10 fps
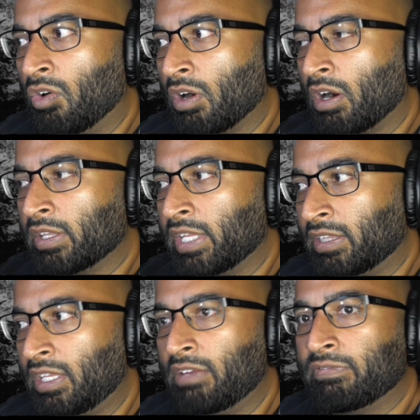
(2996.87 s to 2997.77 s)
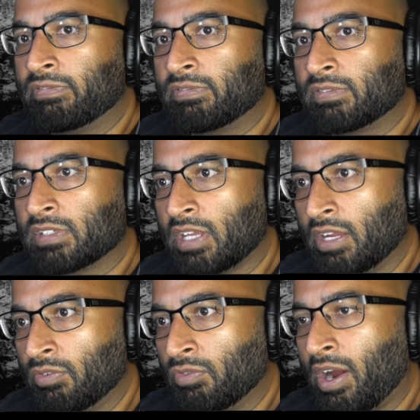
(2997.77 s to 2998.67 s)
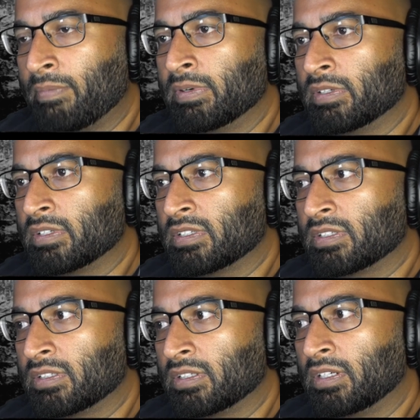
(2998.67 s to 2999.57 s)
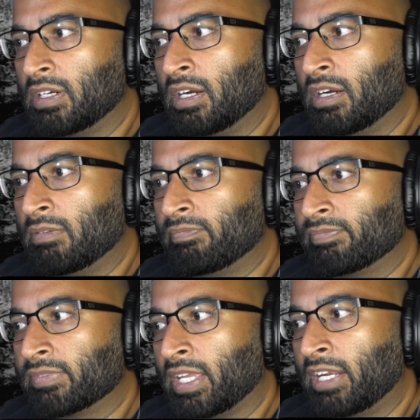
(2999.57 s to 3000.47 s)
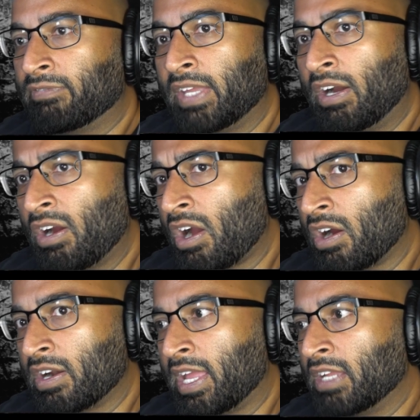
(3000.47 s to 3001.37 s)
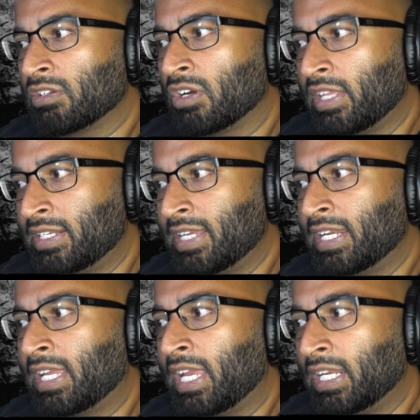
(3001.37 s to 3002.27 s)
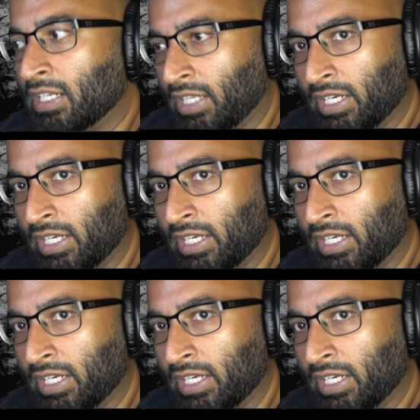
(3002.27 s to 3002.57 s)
or are they thieves and robbers um, and if they are hired hands are they dedicated